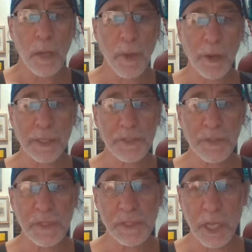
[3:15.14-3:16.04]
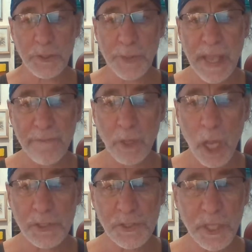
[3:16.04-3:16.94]
Americans in this country have
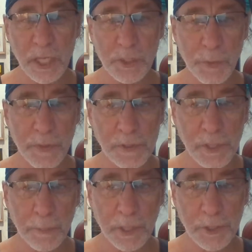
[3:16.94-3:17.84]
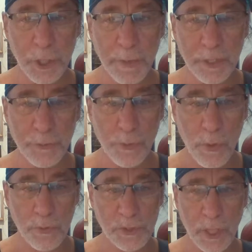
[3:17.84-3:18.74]
lost touch with the simplest human
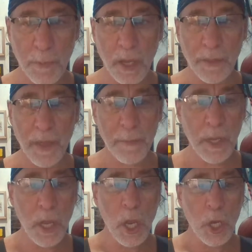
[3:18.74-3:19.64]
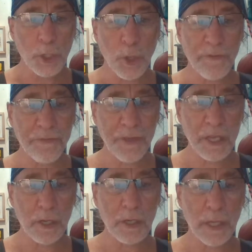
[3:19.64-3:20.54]
truths. Among them, your
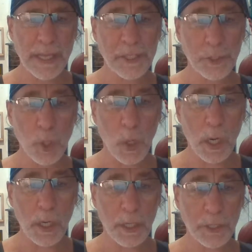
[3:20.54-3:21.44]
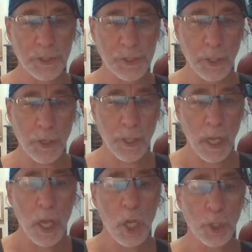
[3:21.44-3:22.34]
fear is your concern.
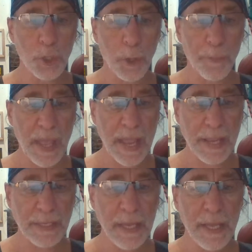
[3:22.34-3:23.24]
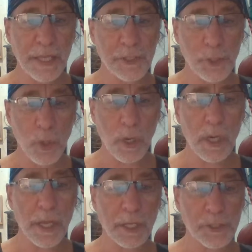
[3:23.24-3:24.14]
Your pain is
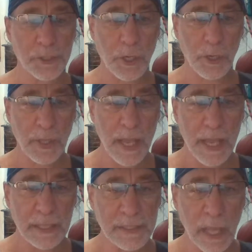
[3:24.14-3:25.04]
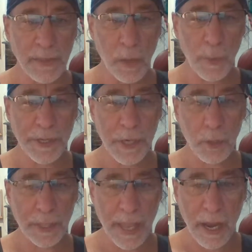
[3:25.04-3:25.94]
your concern. It's not that we
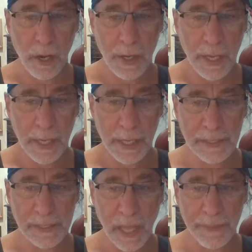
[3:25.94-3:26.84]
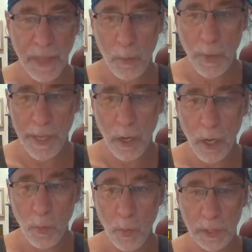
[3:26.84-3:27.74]
don't care. It's not that we
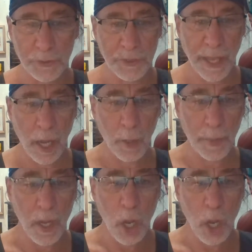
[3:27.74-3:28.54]
aren't willing to help.